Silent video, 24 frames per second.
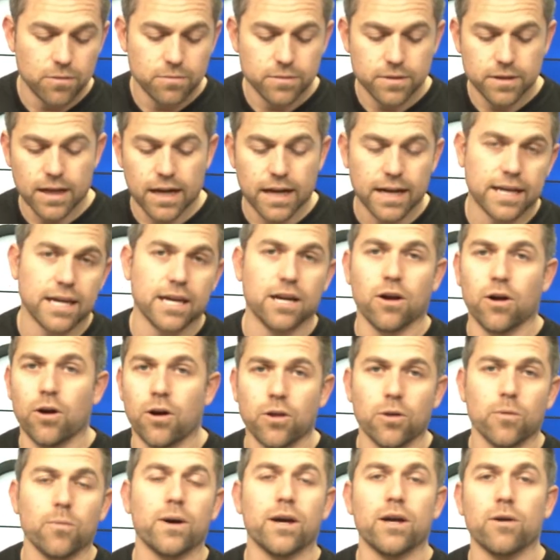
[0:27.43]
not get
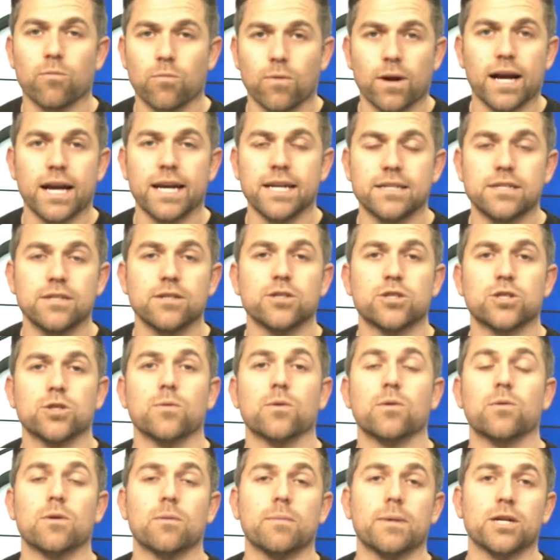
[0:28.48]
all the way right. So
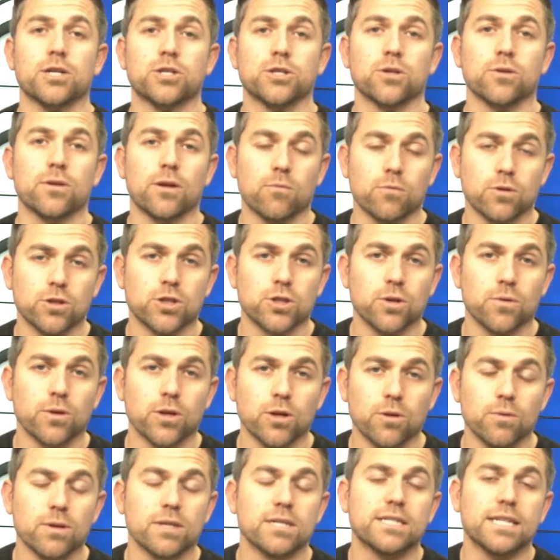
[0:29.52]
we want to make sure that we're showing
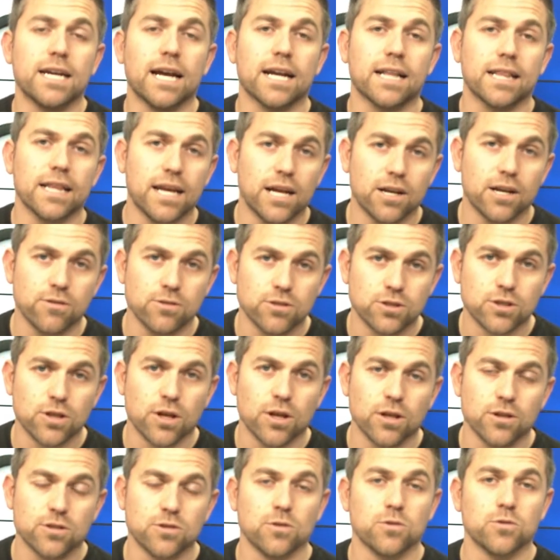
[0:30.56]
you exactly how to
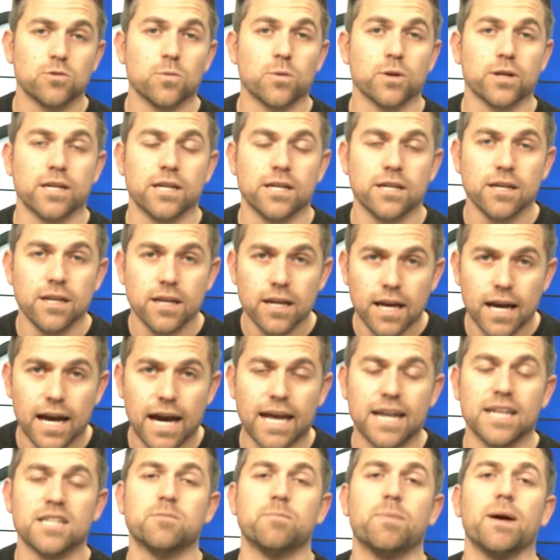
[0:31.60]
install it so it's working
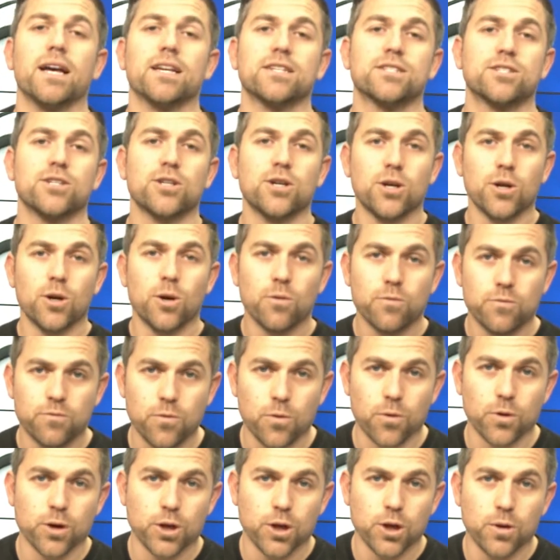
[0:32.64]
at its best
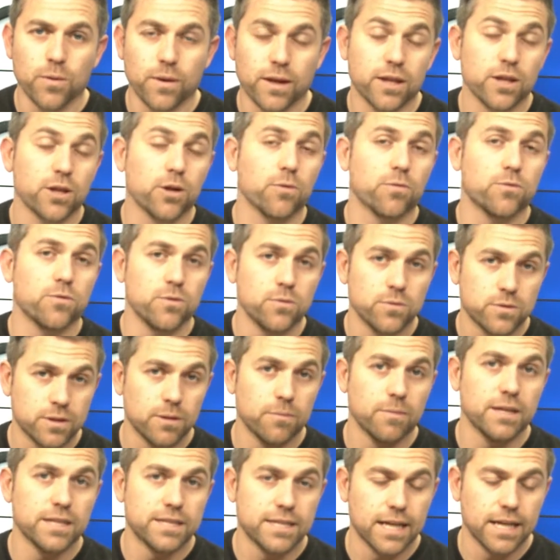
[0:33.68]
for you, and then go through some
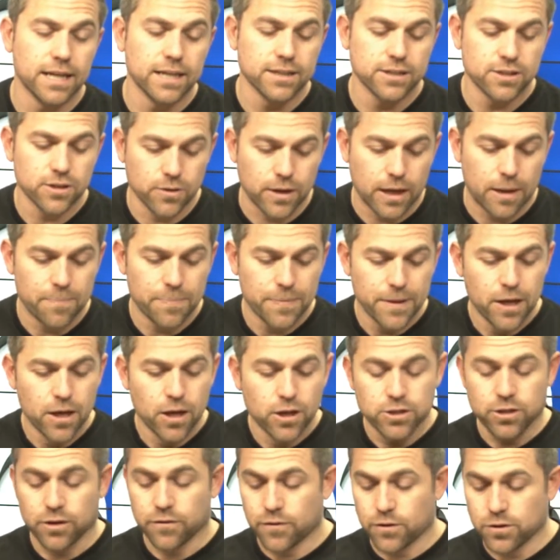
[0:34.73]
of the settings. Okay,
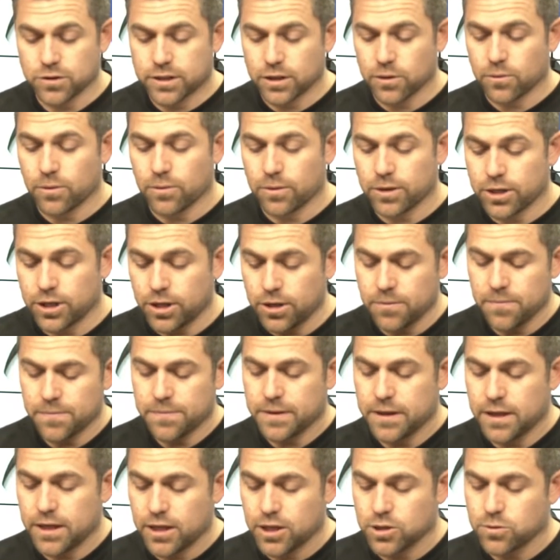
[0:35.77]
so the first thing we want to do
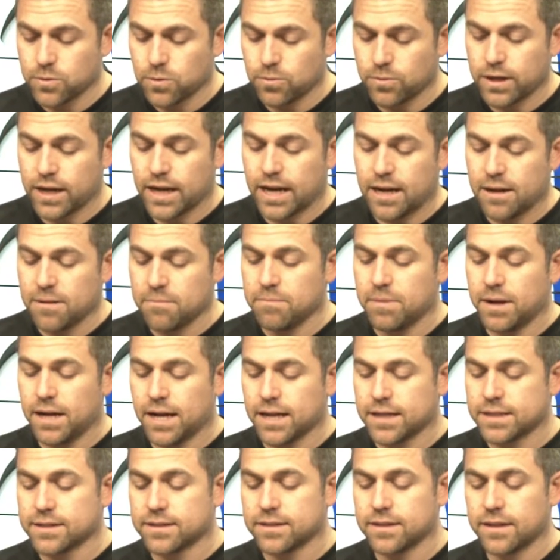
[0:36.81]
is we want to
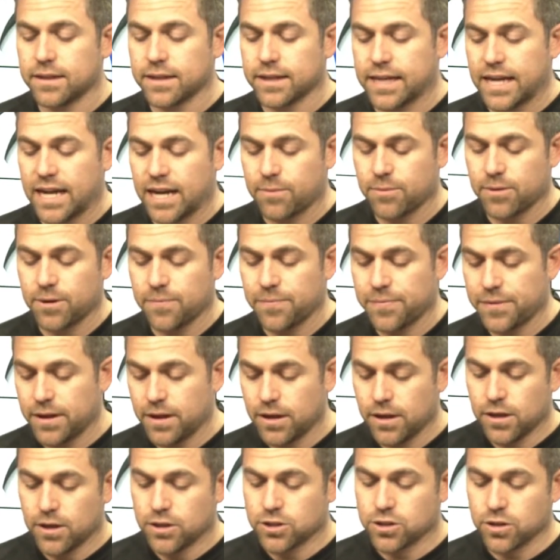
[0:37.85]
unbox the camera.
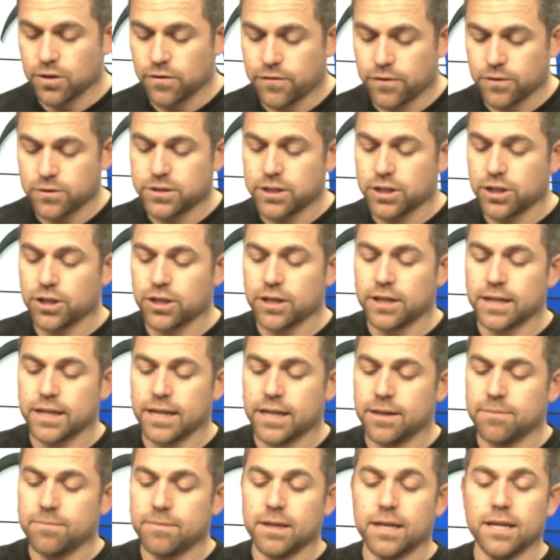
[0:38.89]
So the first thing you're going to
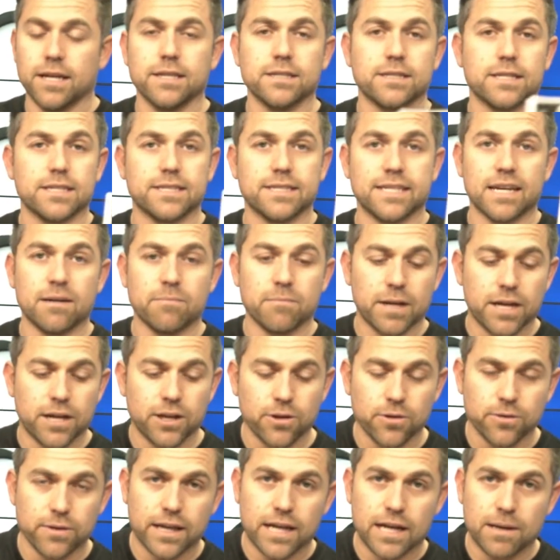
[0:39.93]
get is the same
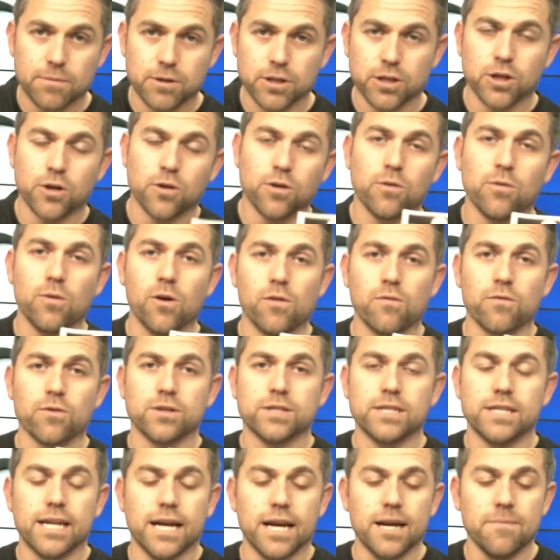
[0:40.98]
manual that I'm going to go over
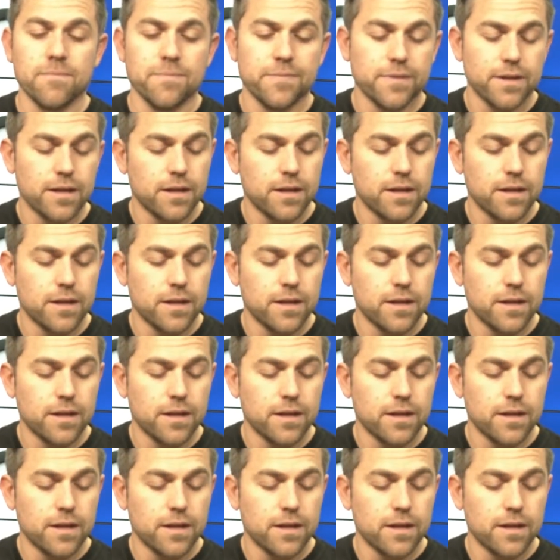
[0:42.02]
today.